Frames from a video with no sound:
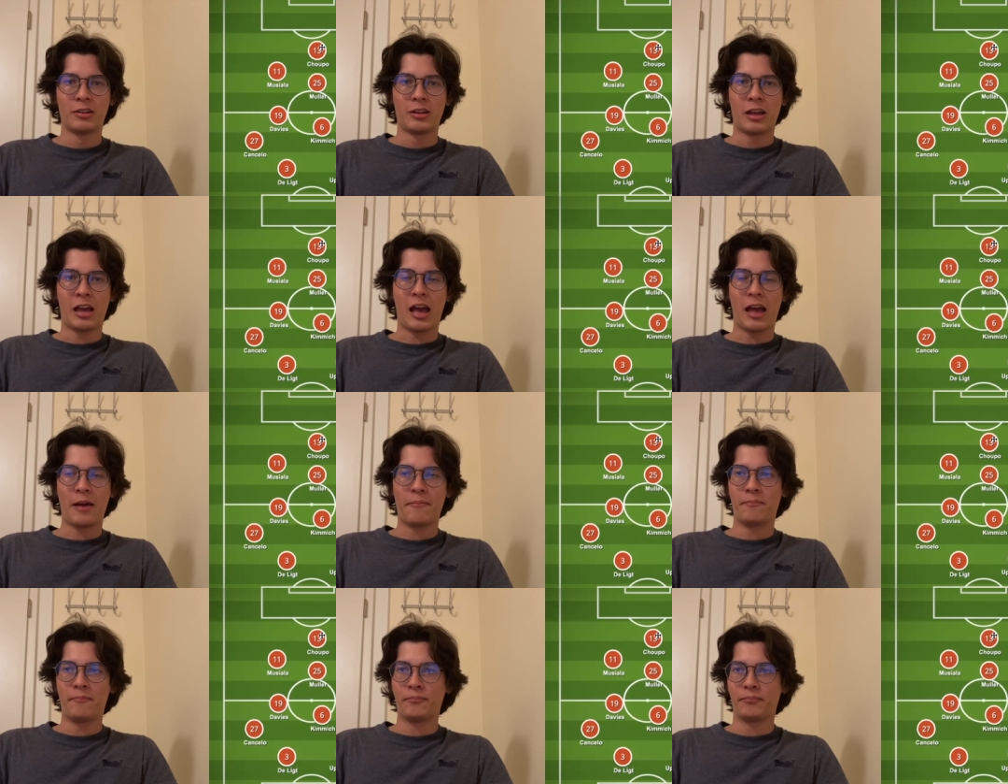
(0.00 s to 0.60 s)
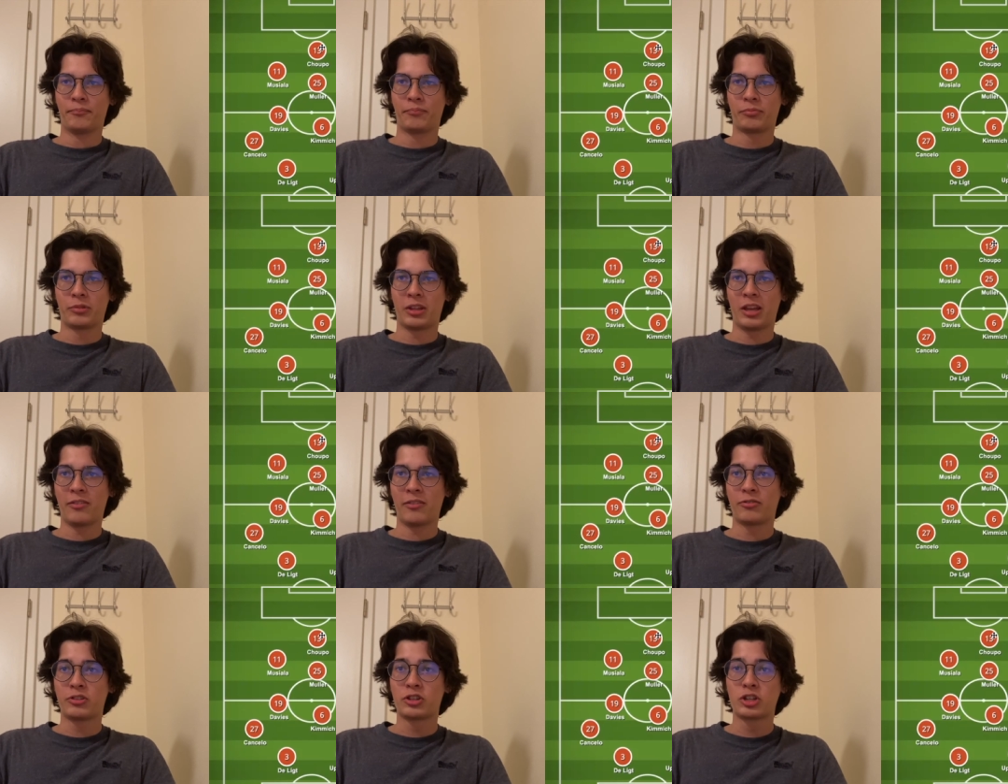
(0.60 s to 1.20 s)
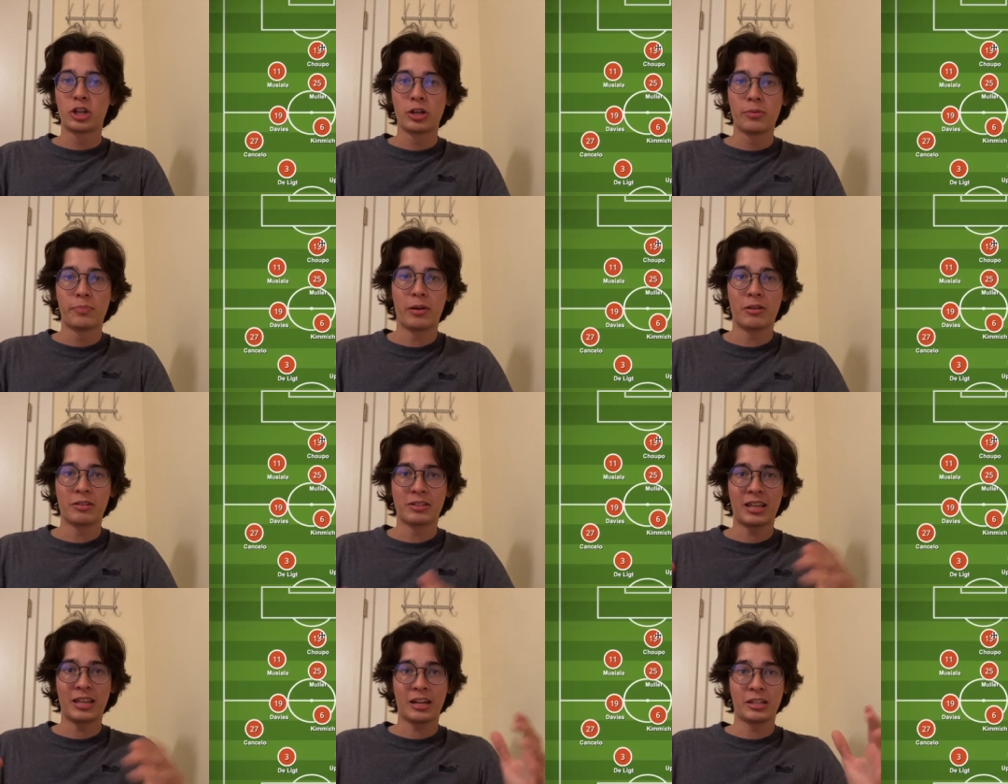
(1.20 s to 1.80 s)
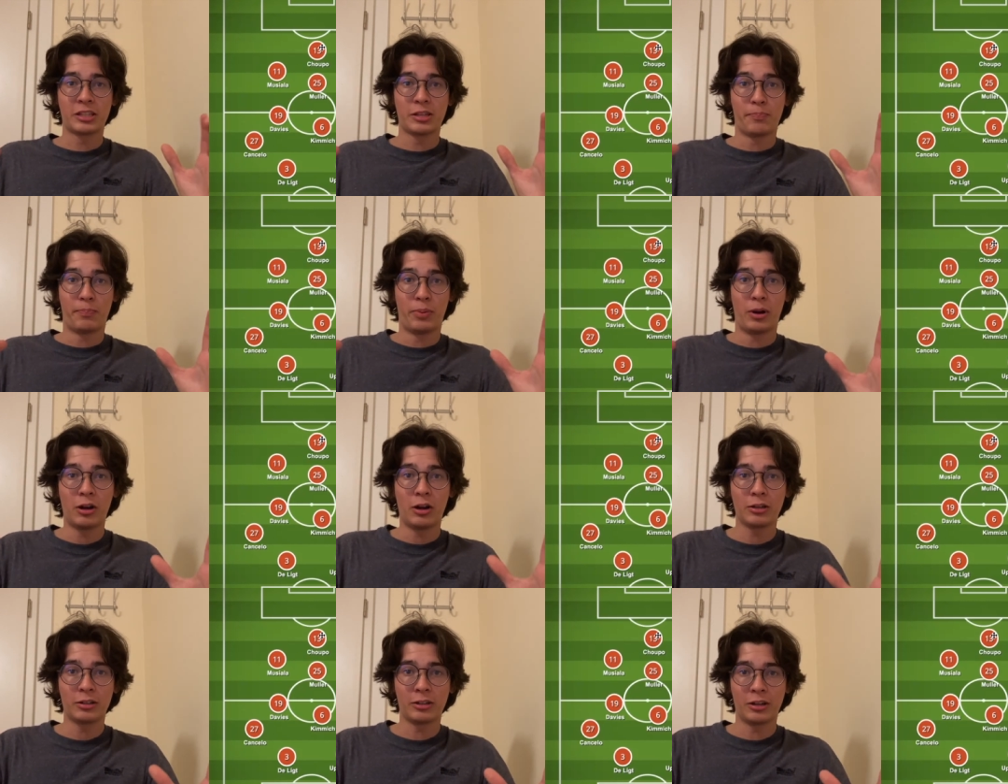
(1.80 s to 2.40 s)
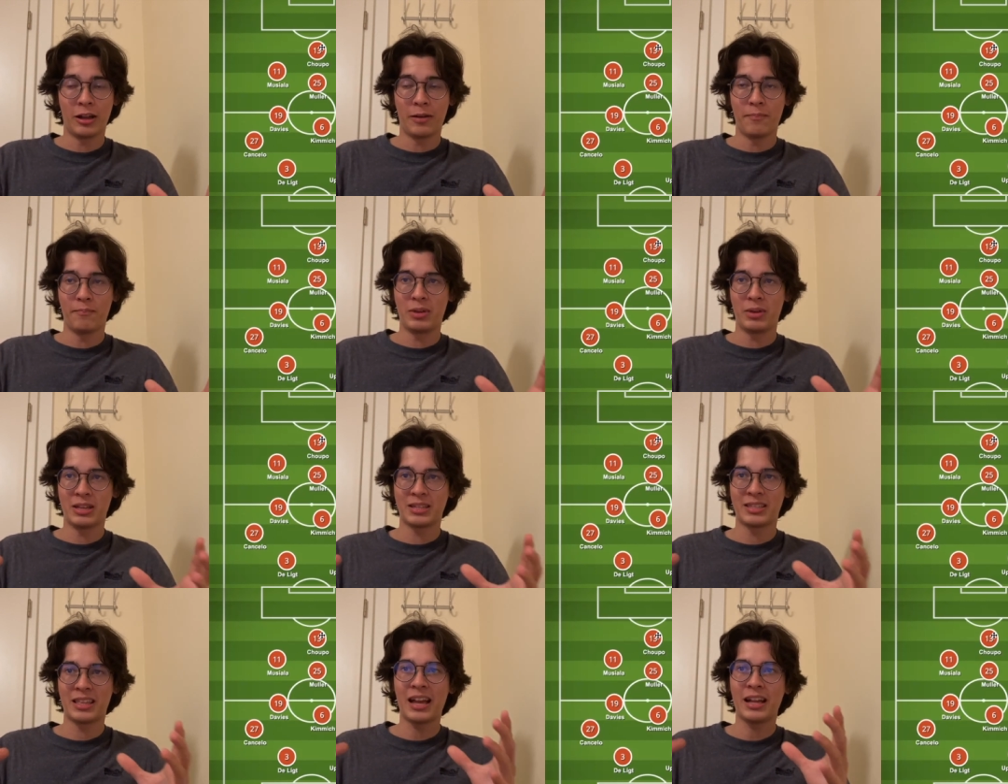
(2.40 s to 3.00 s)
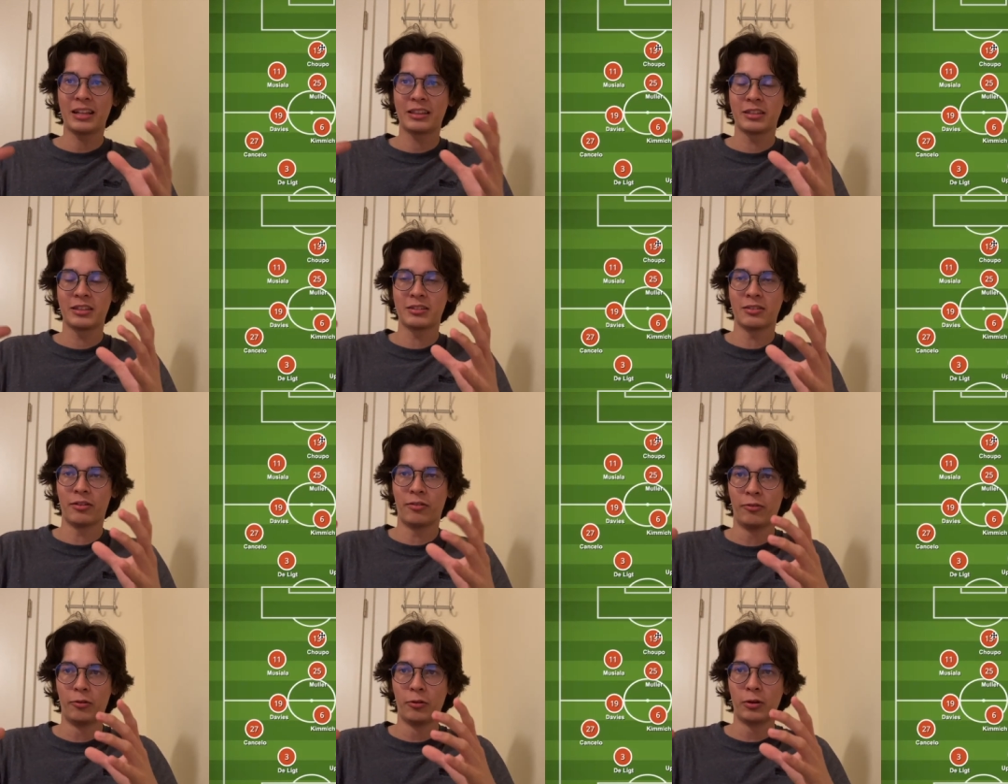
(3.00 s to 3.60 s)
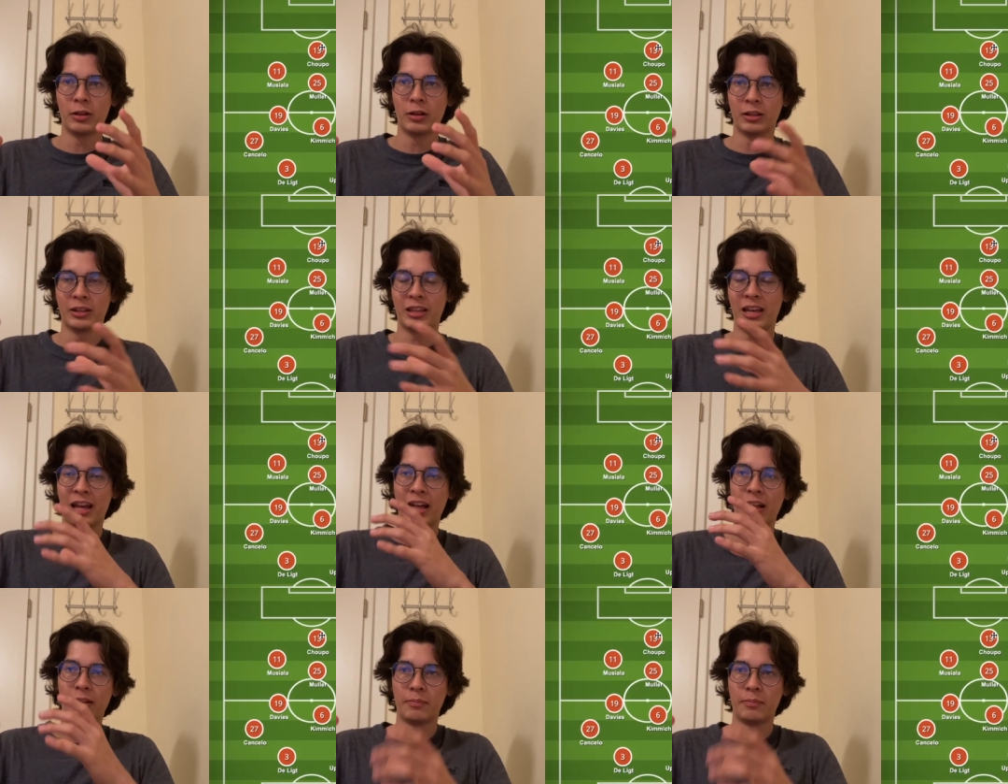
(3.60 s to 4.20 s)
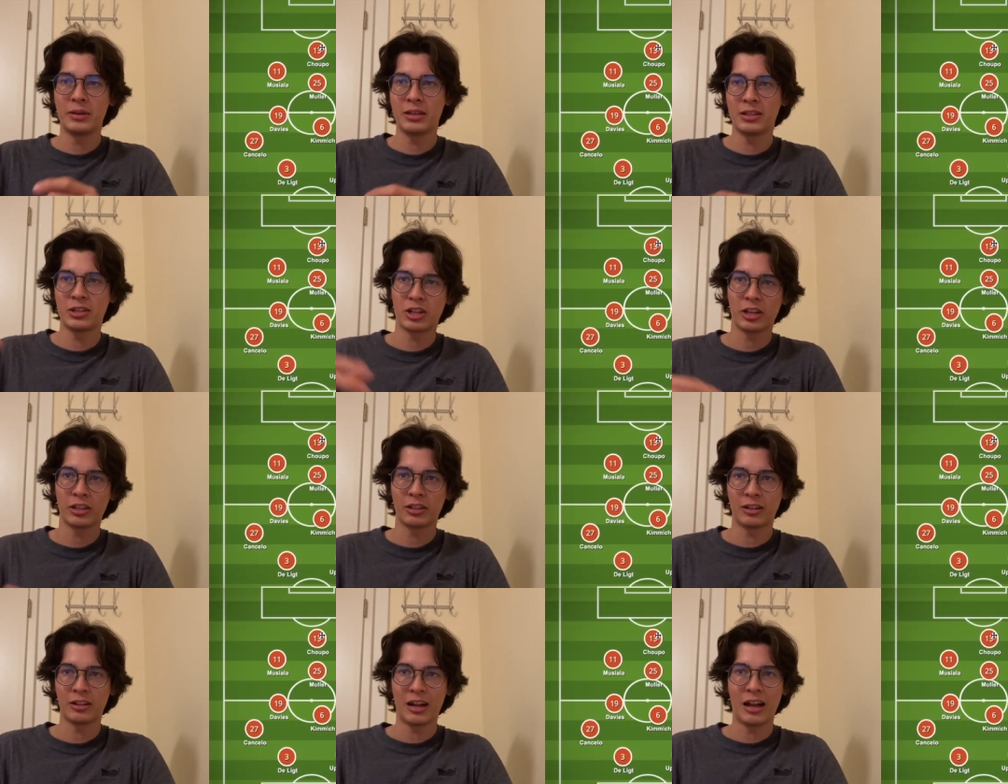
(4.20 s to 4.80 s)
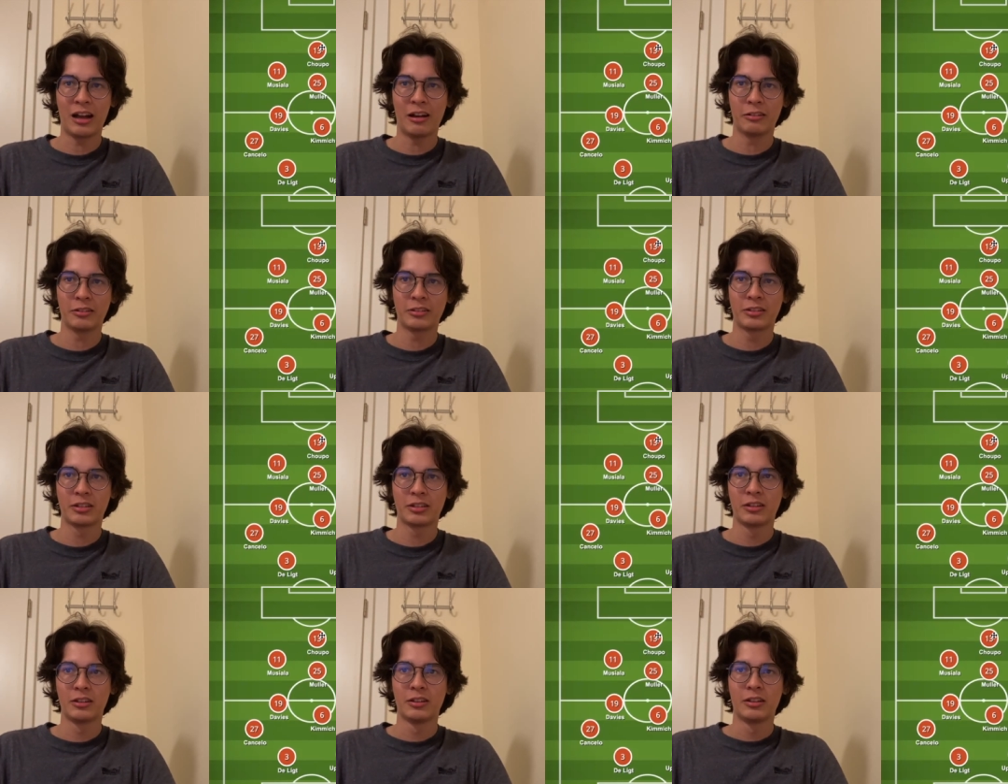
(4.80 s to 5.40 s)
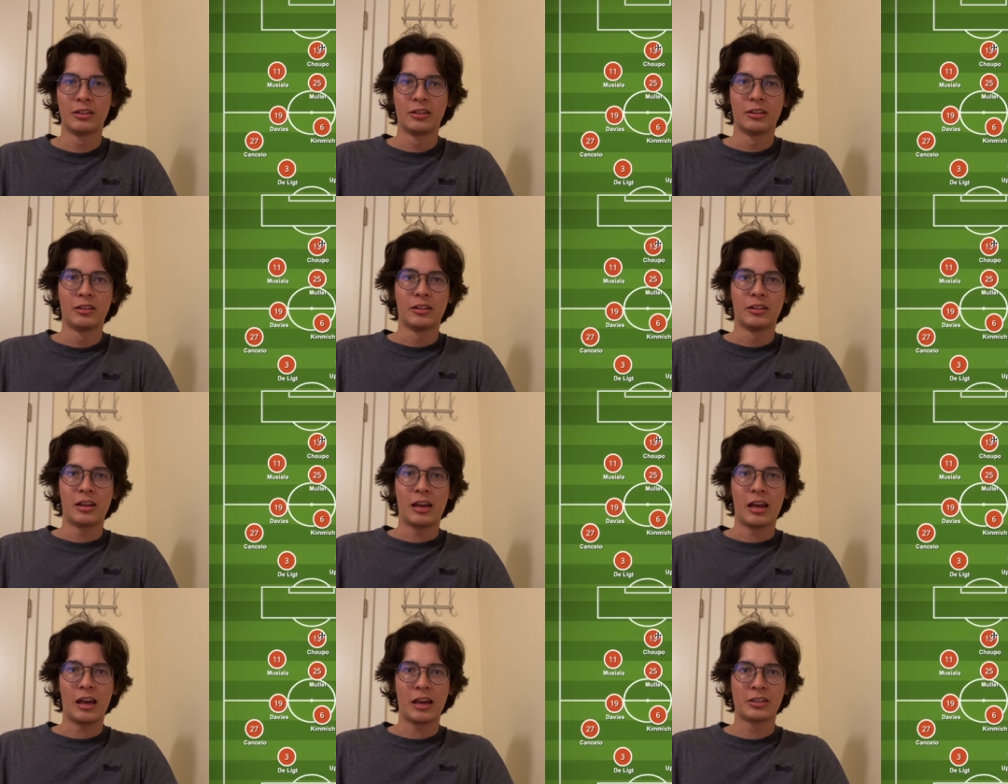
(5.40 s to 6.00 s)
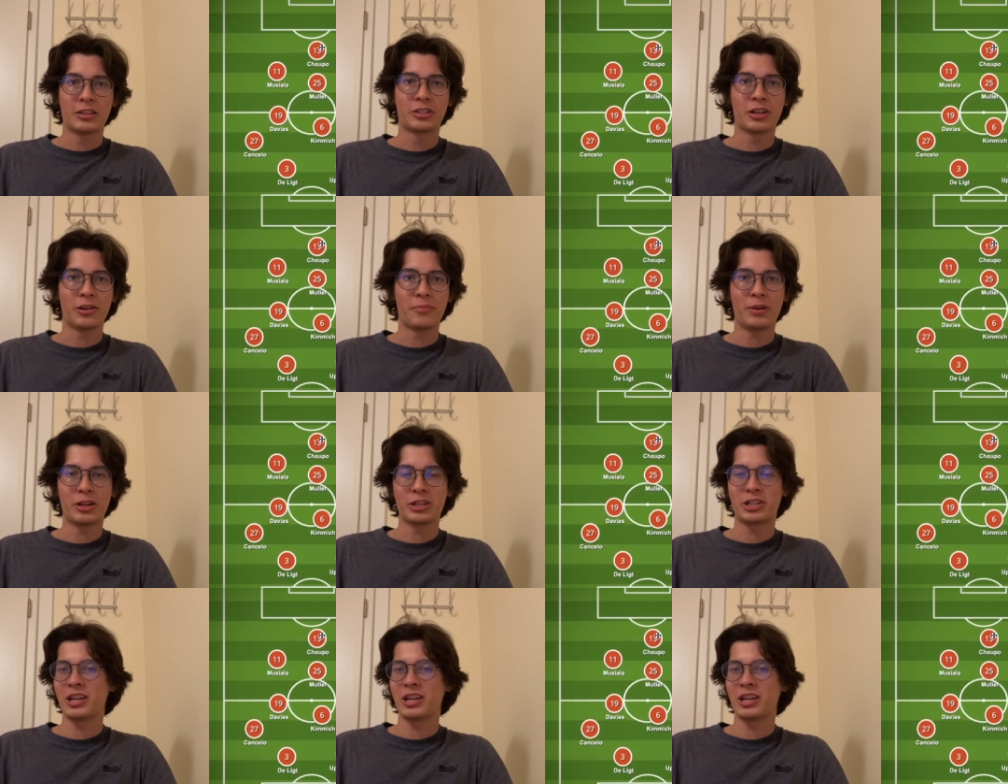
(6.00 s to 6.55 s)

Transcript: Um, if Choupo is there to partner him, because they act as a foil, they help each other out uh, so much.